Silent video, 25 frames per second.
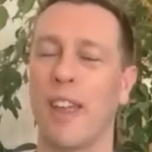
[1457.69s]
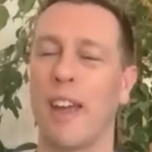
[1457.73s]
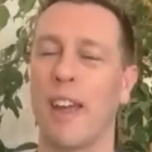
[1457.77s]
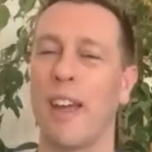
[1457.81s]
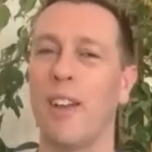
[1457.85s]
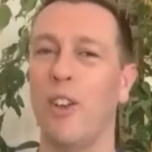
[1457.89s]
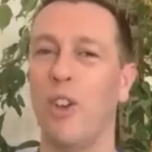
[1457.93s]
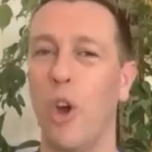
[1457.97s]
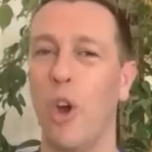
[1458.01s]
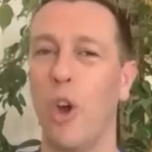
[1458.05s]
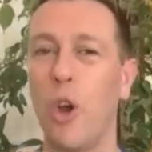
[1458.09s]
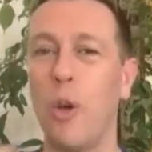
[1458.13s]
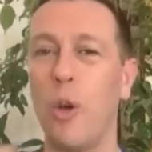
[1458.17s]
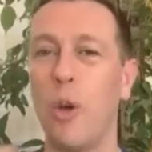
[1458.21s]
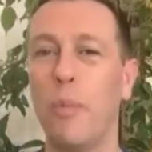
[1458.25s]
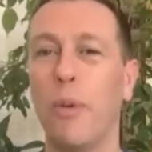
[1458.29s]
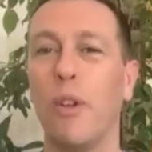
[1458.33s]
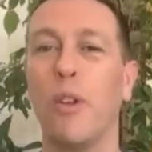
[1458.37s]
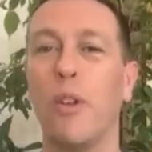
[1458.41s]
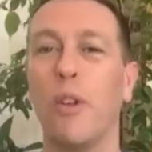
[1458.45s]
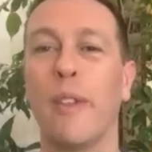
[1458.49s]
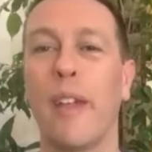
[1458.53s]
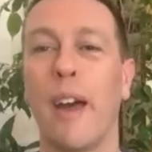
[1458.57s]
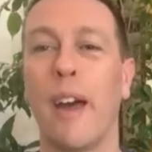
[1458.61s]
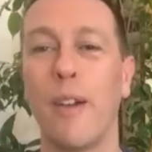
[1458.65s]
to that
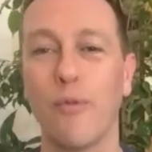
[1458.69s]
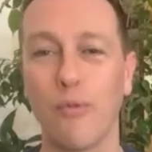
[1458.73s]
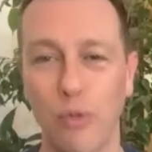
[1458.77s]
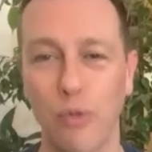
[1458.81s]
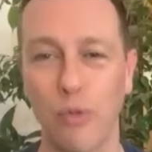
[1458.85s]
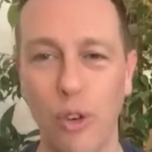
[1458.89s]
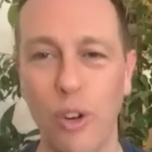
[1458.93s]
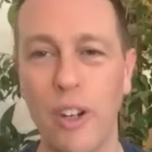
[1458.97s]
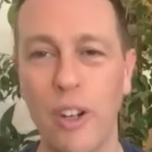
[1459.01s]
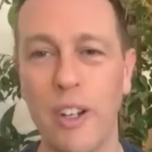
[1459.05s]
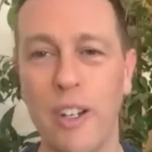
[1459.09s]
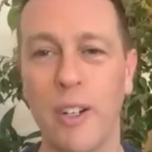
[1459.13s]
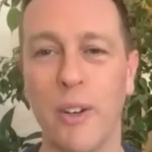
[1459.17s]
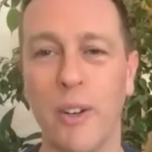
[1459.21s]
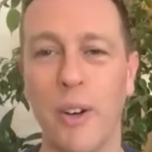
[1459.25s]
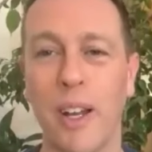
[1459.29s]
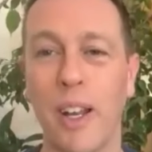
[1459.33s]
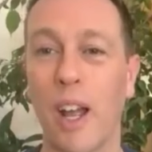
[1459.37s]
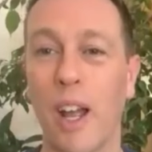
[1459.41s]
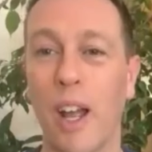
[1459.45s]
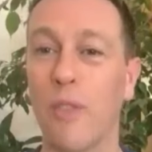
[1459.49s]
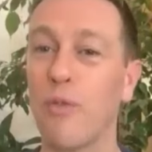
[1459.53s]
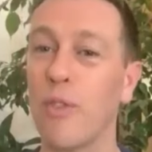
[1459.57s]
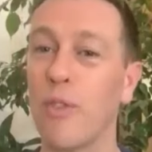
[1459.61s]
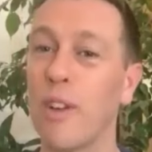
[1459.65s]
noble or that royal,
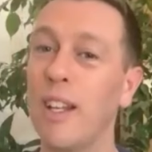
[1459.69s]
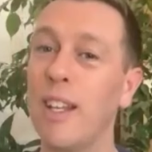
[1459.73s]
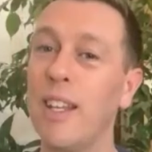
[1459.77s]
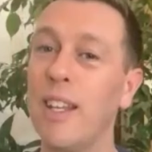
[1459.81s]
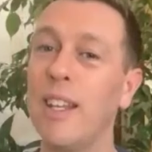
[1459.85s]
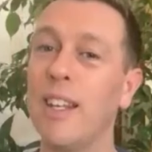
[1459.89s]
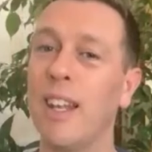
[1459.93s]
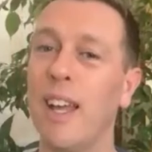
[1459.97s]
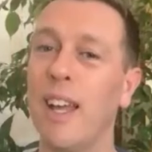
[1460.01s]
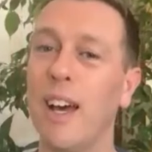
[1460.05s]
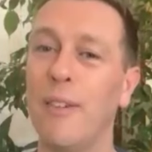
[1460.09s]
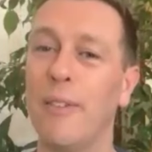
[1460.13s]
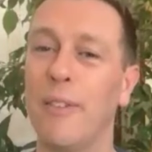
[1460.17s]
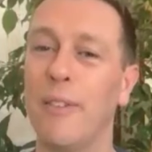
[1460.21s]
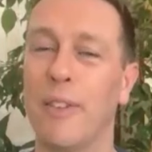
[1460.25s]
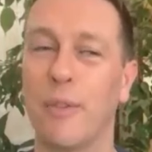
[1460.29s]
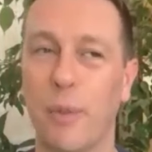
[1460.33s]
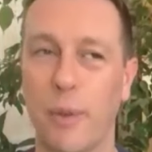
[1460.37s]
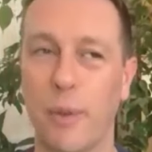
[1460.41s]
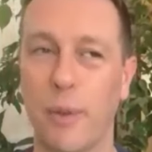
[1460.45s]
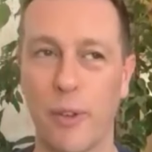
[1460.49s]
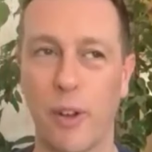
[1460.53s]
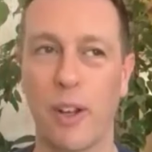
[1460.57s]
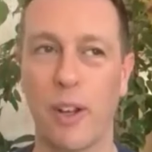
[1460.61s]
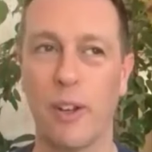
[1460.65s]
and I really love, as
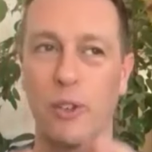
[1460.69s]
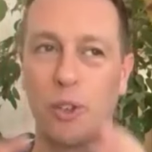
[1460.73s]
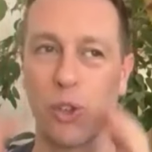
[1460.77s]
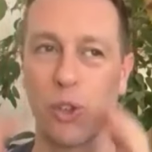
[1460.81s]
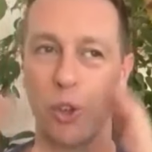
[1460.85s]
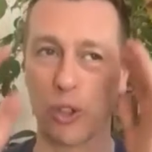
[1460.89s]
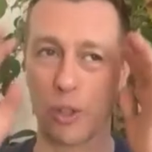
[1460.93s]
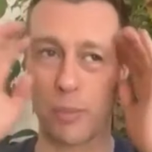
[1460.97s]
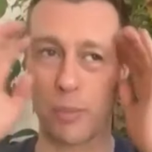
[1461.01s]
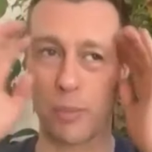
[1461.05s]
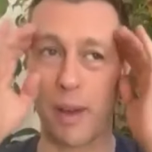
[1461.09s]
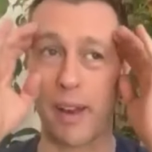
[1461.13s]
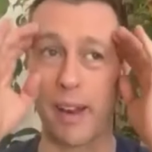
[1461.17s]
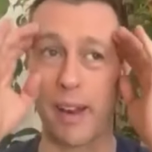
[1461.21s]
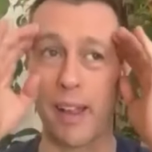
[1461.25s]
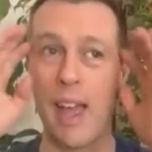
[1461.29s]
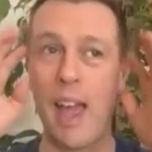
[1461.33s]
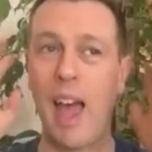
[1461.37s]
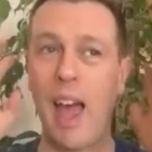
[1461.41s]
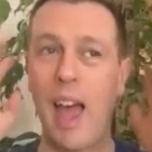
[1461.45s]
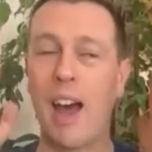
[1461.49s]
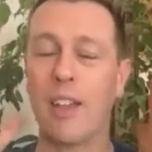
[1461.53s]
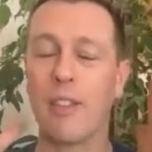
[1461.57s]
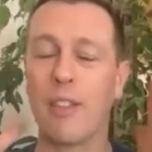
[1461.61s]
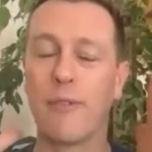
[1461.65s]
we've kind of talked about,
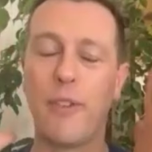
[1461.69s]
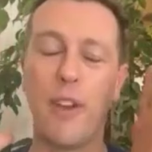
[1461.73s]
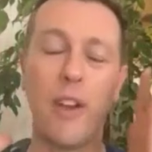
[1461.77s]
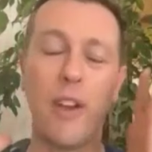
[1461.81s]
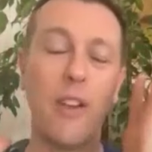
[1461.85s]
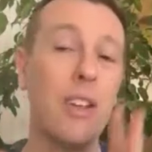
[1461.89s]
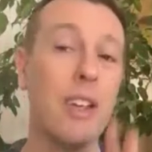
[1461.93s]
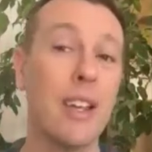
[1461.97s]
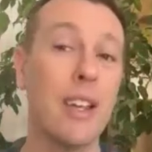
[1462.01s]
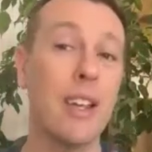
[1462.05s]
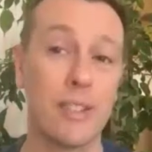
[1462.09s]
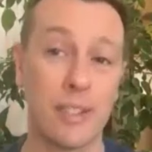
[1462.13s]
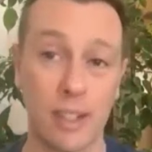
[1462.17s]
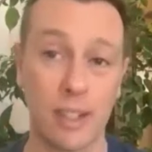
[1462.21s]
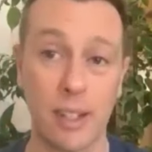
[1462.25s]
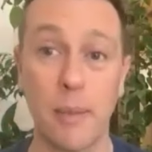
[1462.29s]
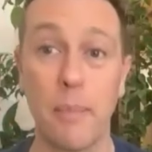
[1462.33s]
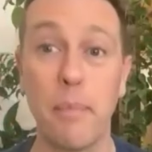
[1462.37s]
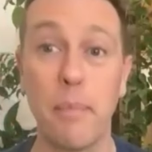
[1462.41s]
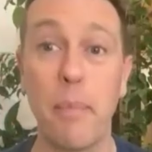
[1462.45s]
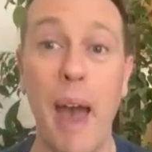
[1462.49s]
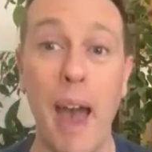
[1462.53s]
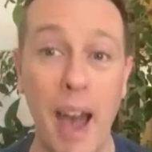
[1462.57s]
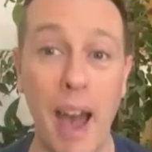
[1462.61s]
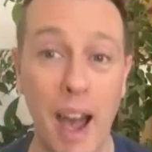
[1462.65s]
how very it's an
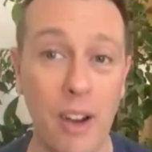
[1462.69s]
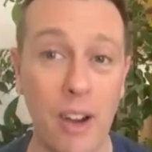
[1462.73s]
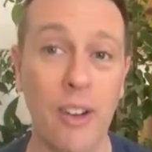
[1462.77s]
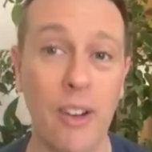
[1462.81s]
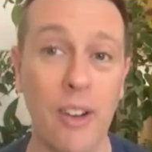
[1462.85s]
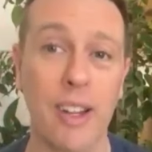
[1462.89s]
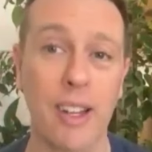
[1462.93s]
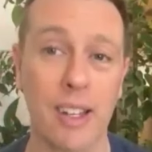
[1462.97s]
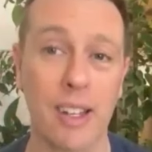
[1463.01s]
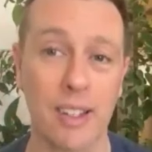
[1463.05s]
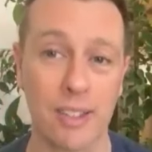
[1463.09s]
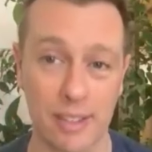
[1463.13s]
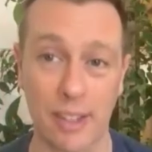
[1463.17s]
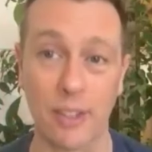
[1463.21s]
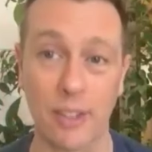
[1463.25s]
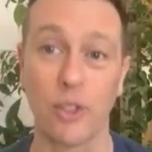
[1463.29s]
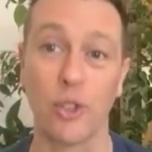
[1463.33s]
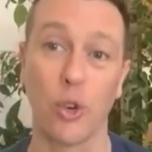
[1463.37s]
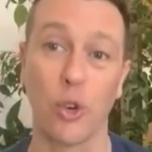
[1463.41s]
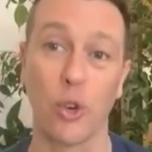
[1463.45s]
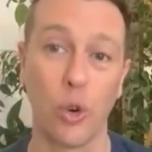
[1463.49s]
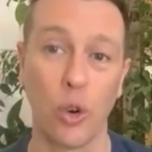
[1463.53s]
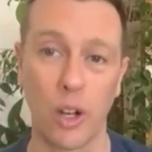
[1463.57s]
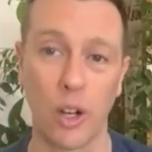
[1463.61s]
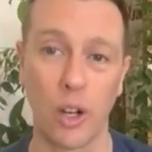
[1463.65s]
empowering
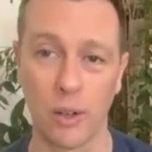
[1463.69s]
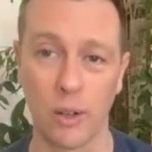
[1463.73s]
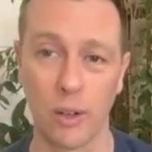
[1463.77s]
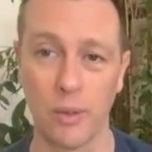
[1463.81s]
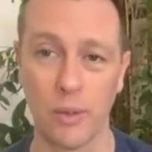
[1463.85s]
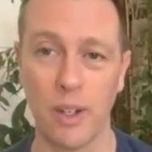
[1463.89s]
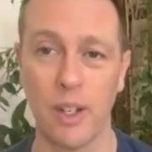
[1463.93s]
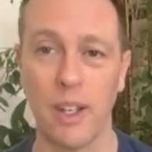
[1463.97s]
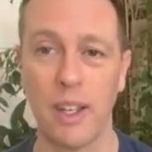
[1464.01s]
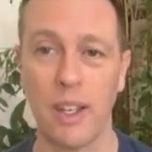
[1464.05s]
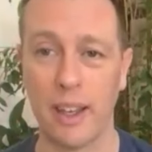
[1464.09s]
essential oil.